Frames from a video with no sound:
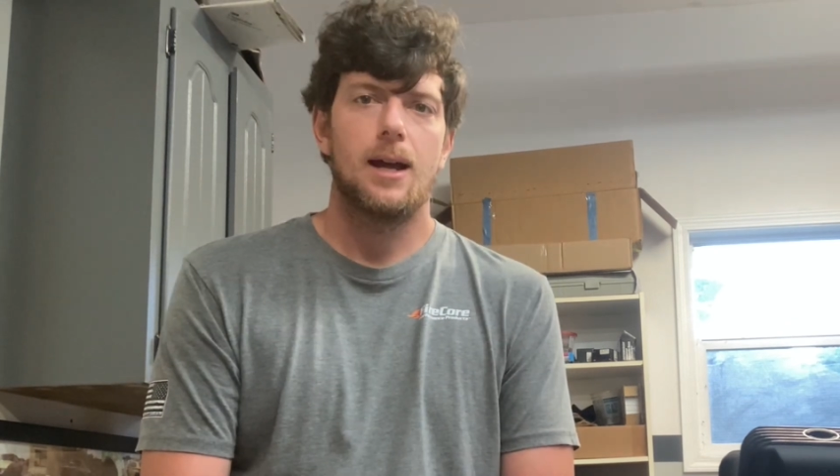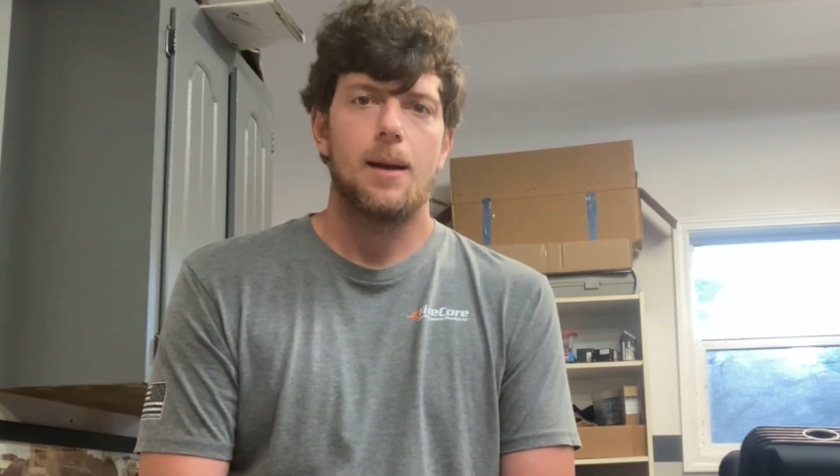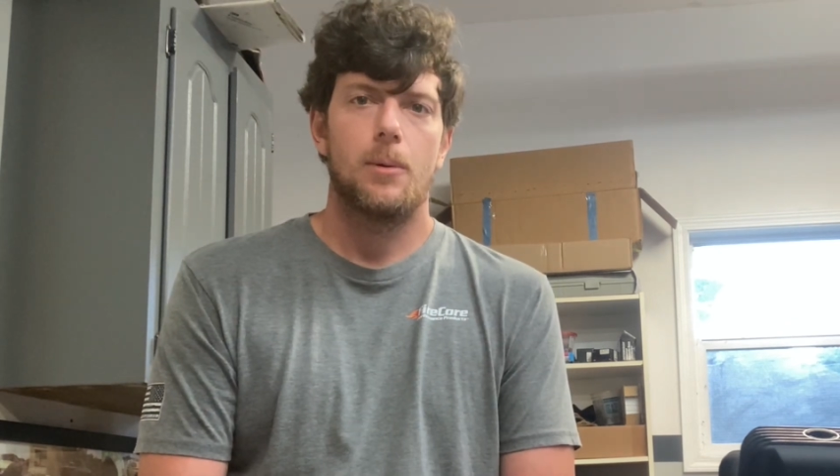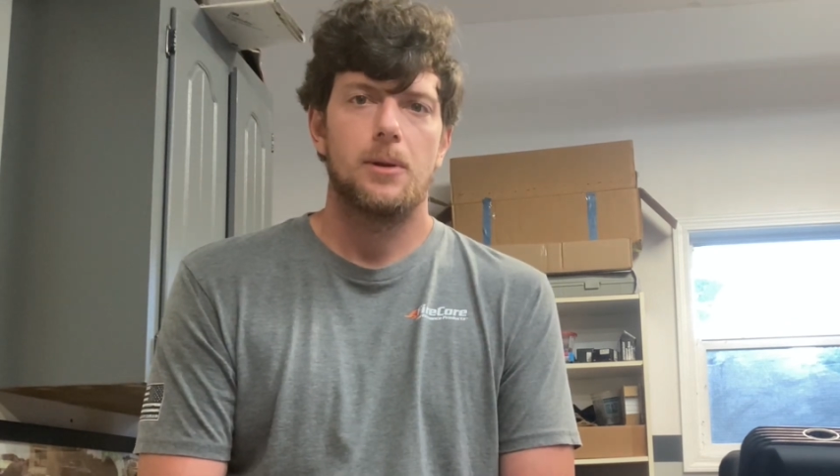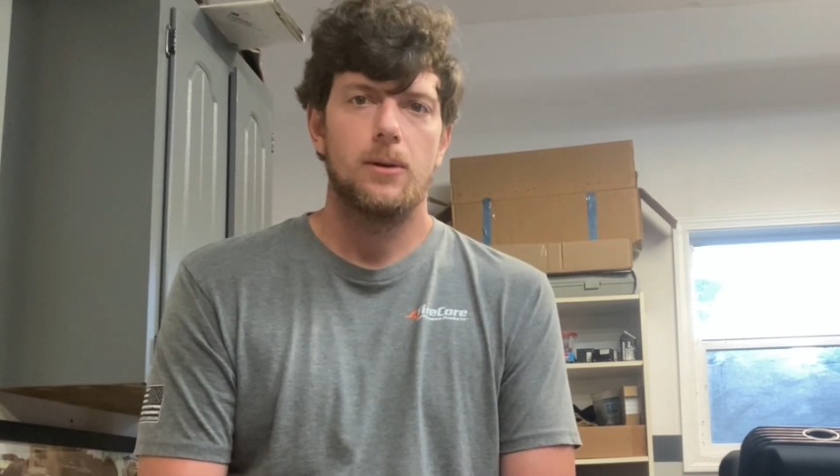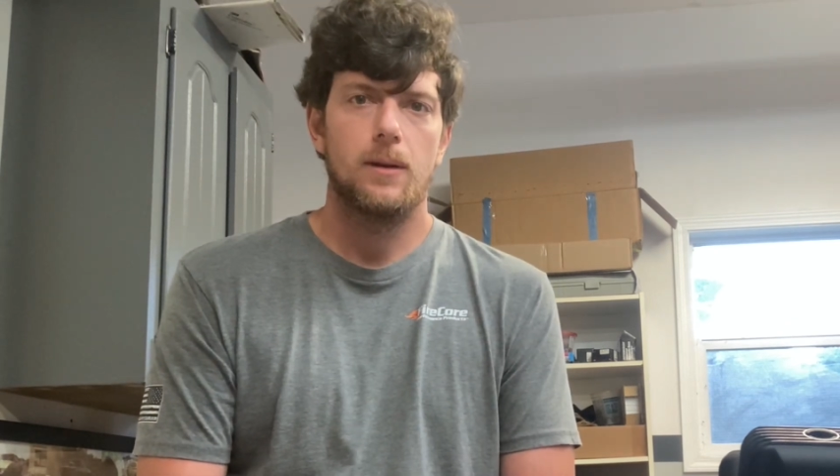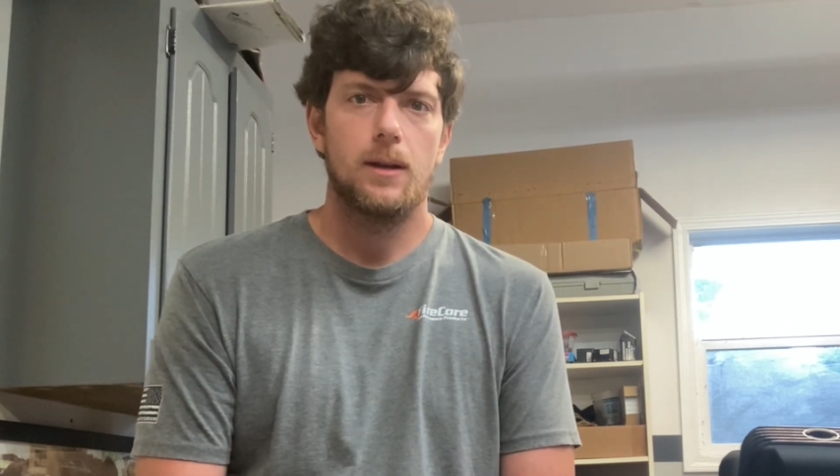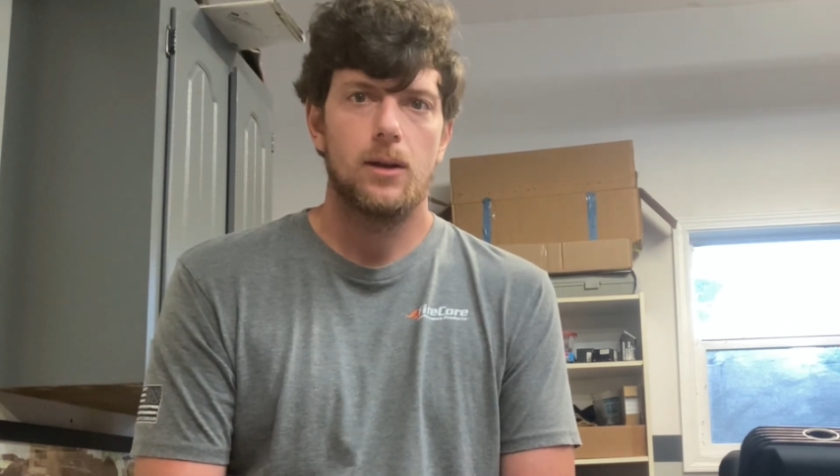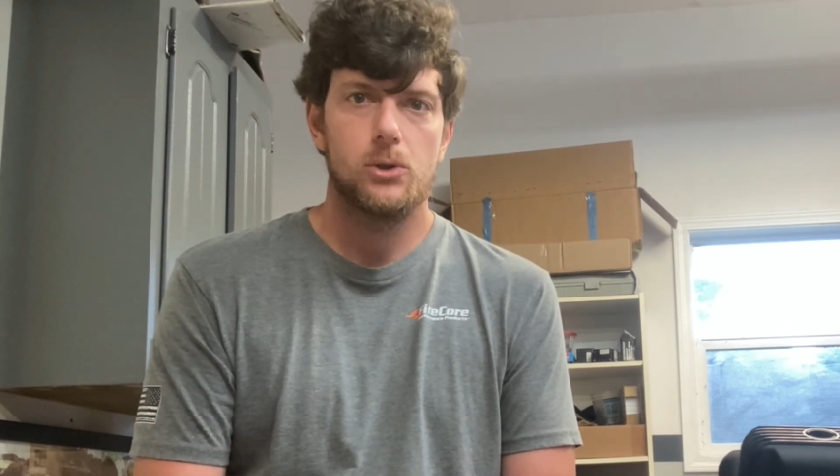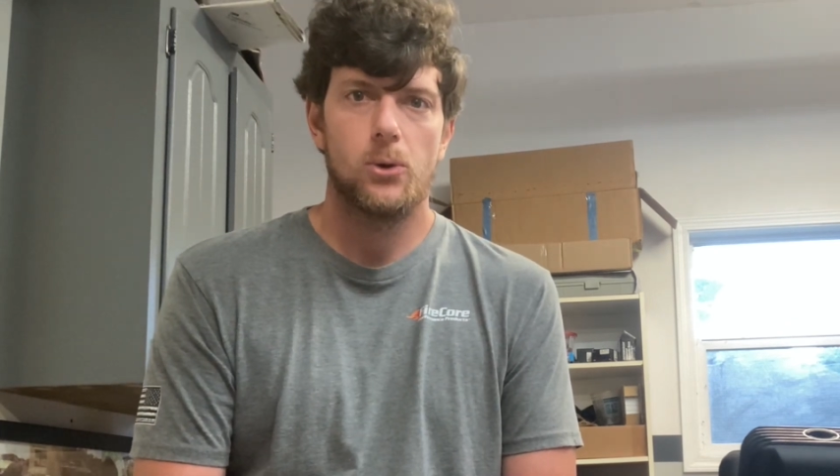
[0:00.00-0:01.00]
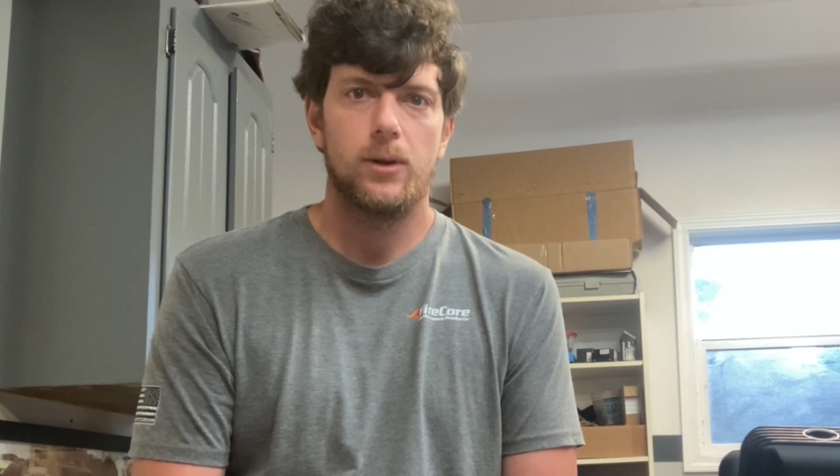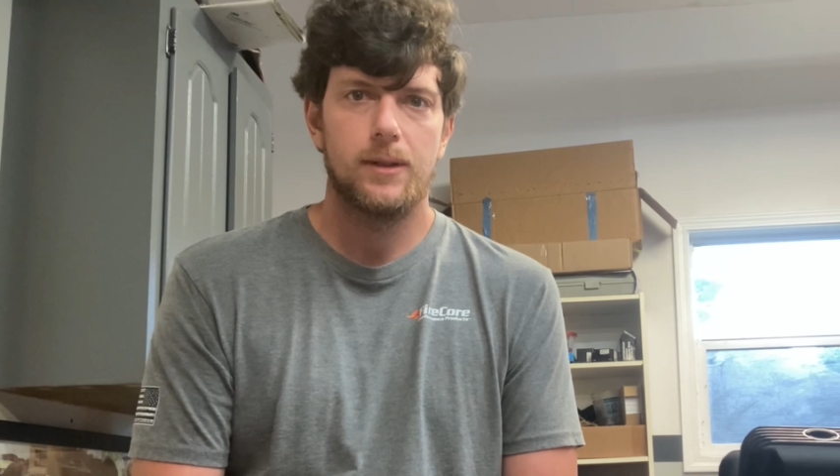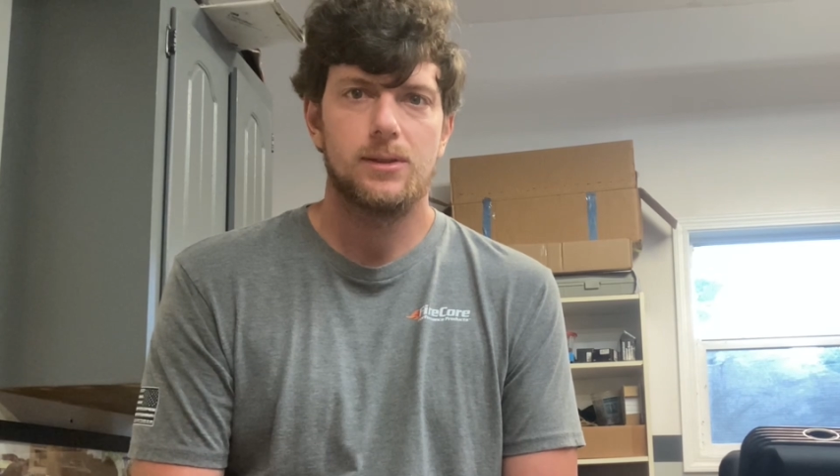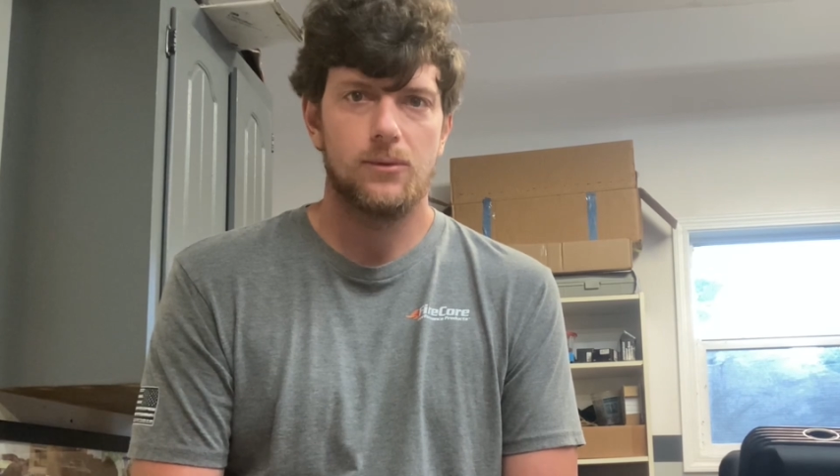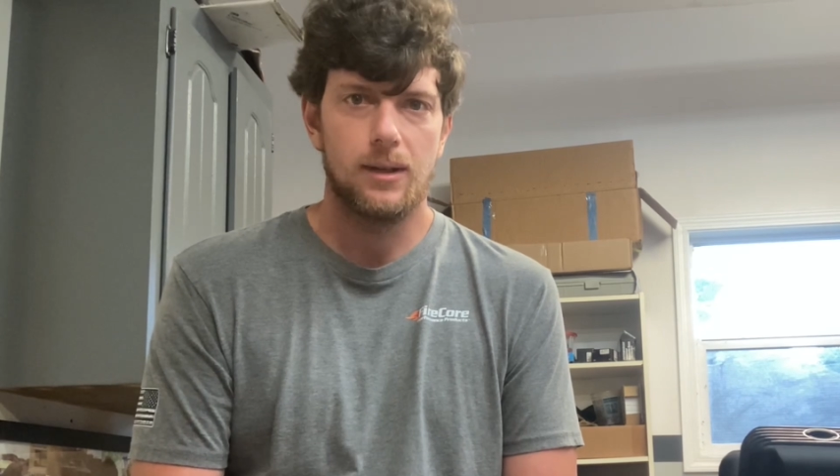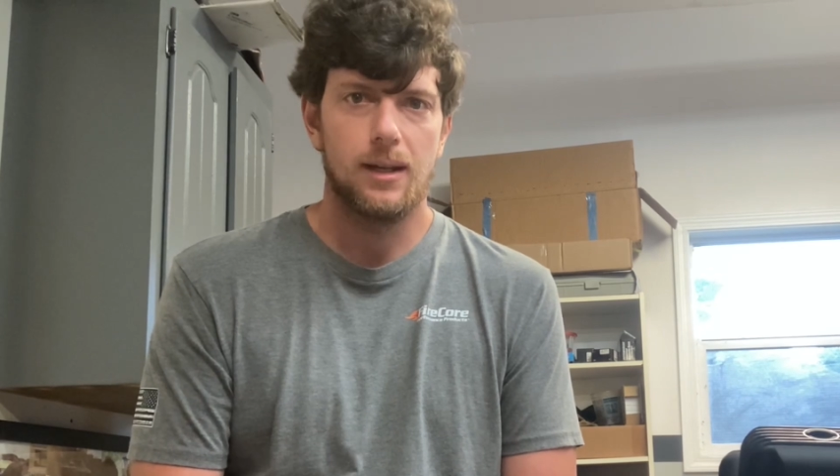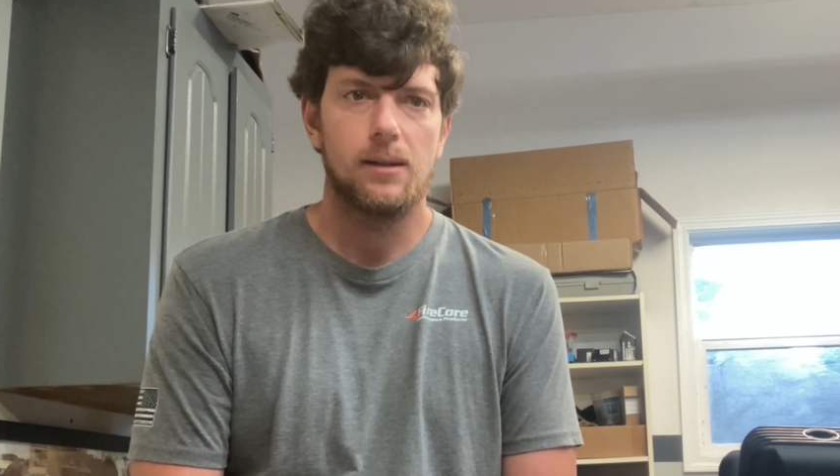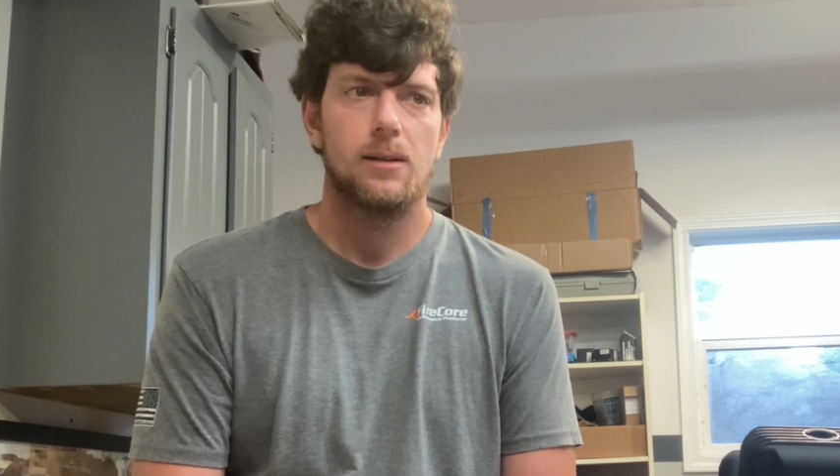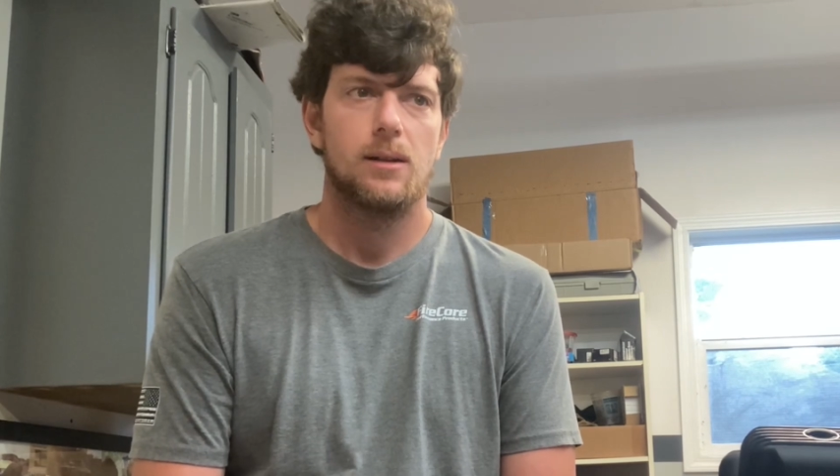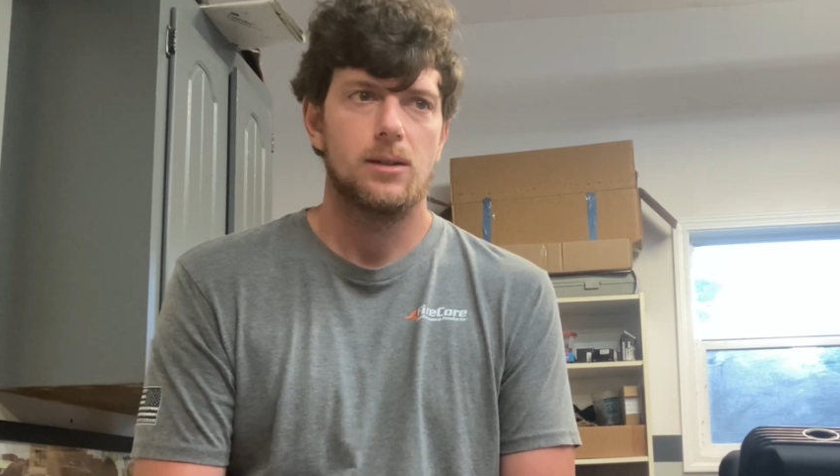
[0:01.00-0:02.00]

opportunity to join this event.